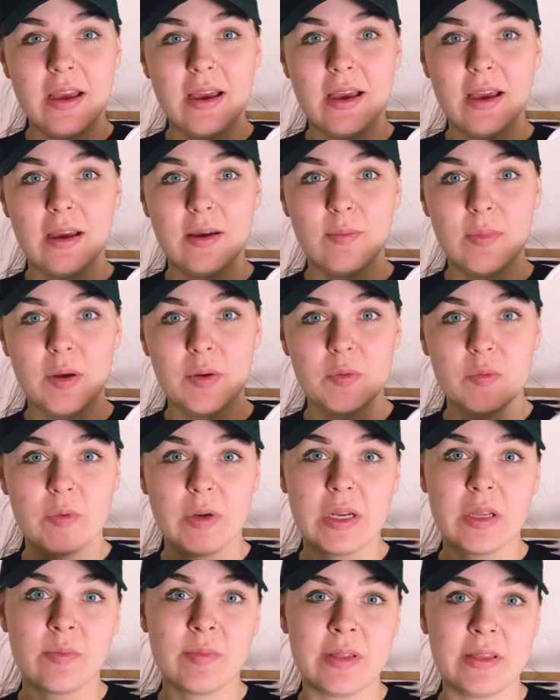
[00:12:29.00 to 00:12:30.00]
I would
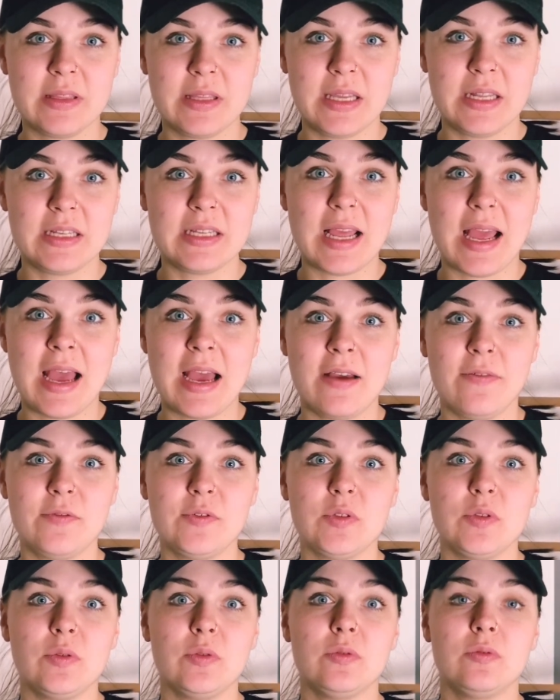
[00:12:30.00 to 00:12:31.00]
recommend that
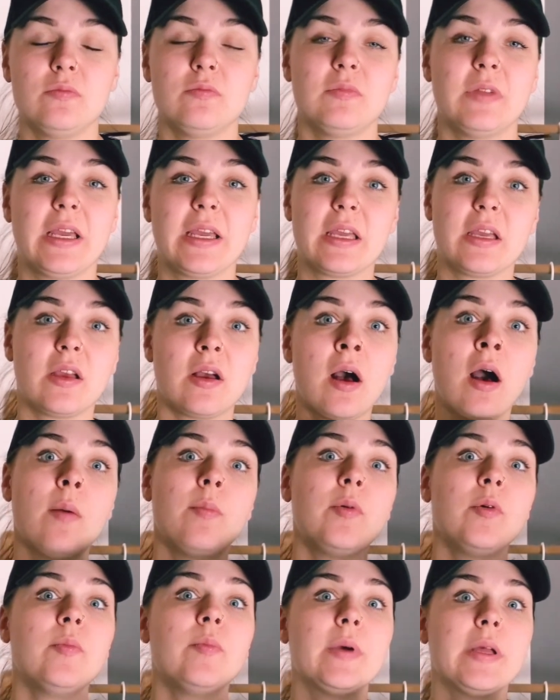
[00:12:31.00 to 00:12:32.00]
after like a
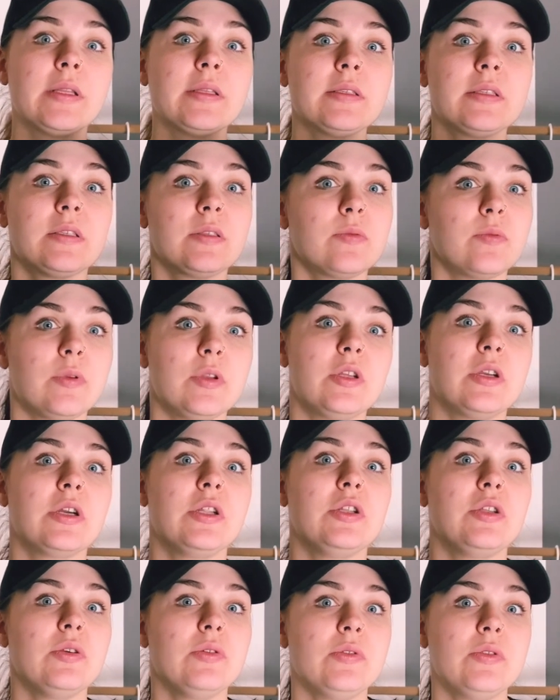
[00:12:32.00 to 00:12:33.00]
couple months, when you get
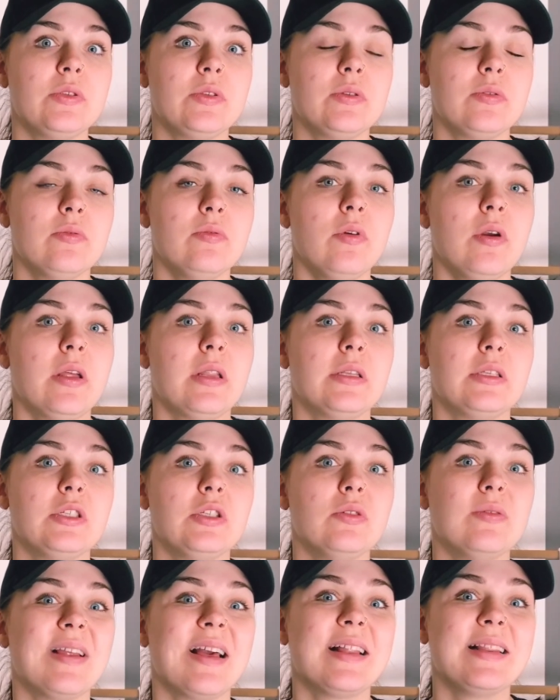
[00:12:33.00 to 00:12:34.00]
used to and
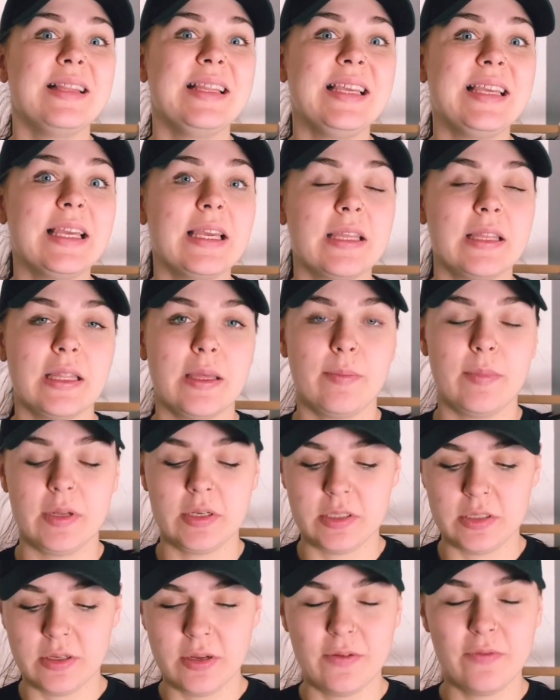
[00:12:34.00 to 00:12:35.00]
you're not leaking that
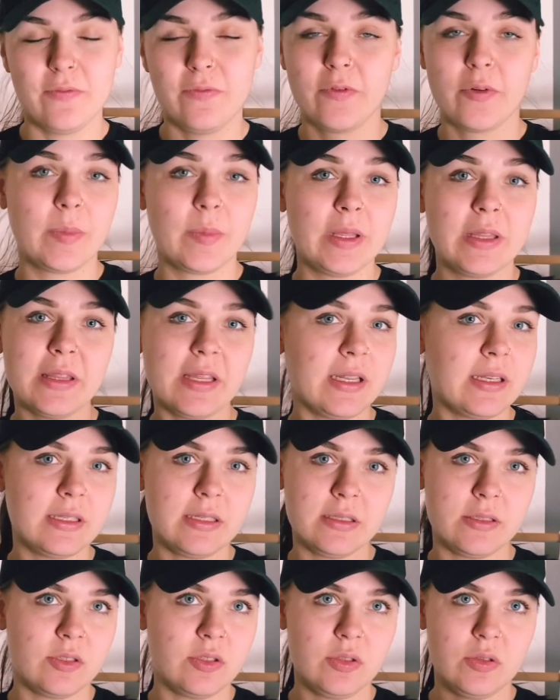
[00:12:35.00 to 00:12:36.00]
much. For me, that
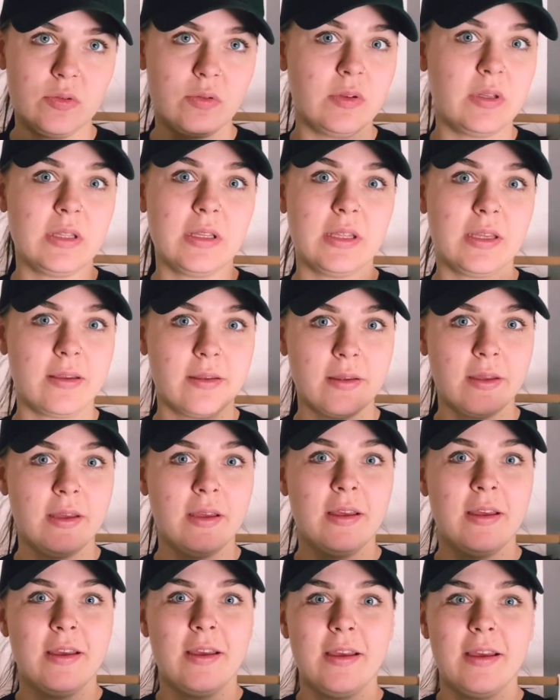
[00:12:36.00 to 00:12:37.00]
doesn't do anything.
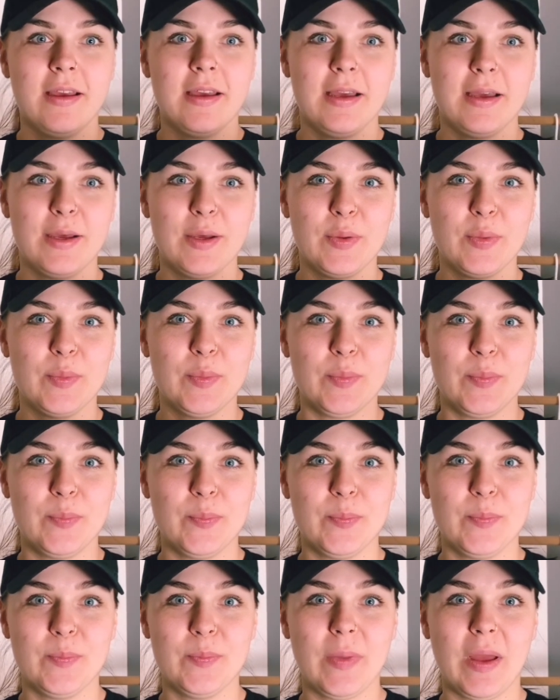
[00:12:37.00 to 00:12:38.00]

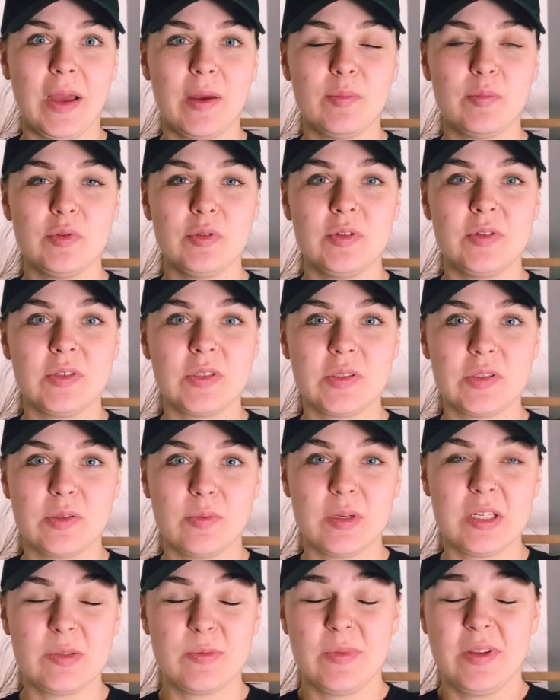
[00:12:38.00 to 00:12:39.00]
I'm producing so
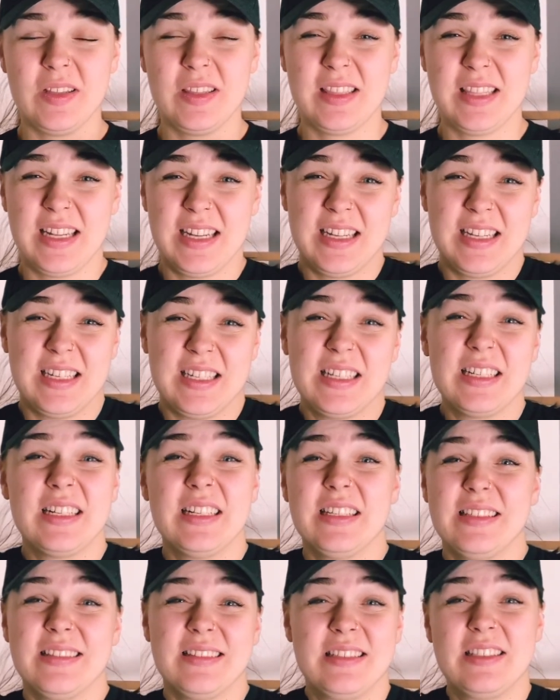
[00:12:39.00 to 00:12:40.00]
much milk that it
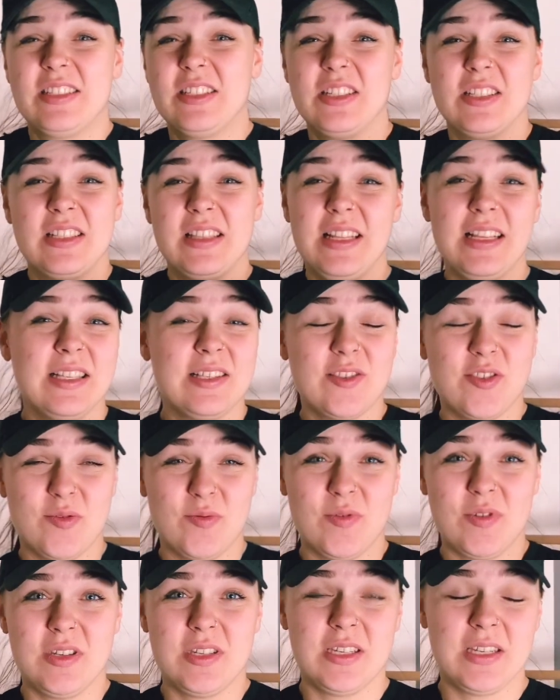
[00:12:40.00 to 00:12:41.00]
just leaks
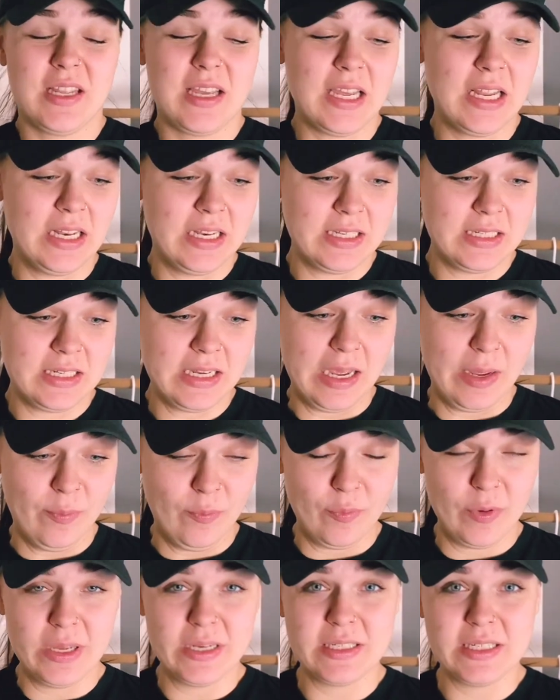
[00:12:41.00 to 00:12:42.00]
through it, and I'm
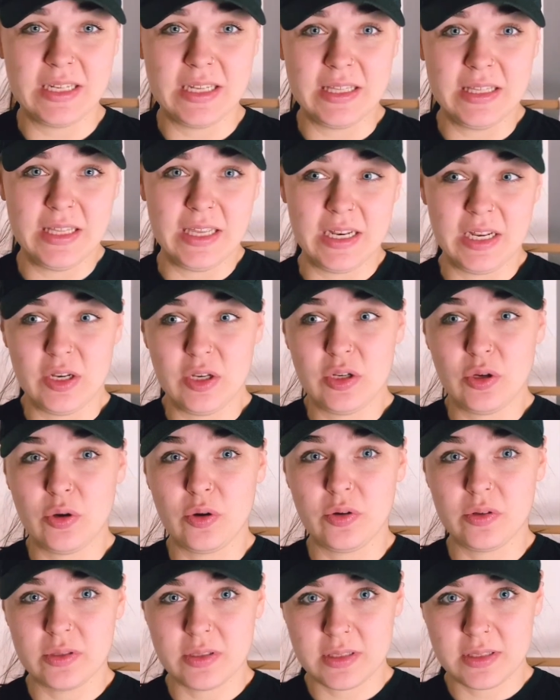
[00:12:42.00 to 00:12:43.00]
wet, and then it
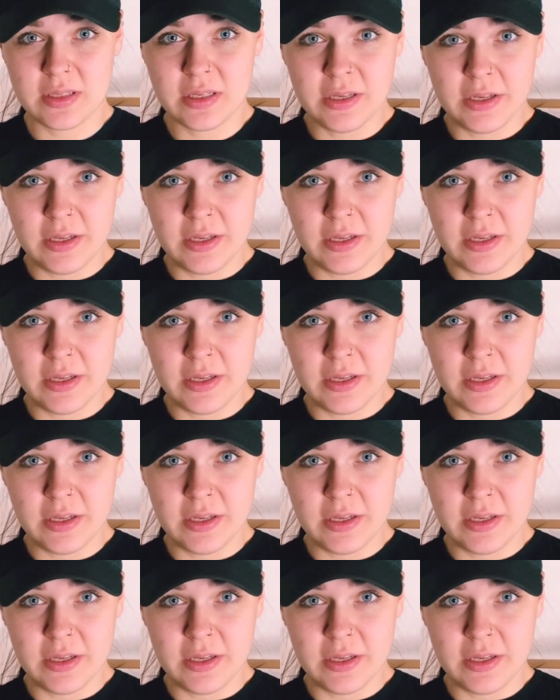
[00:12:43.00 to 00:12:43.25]
hurts.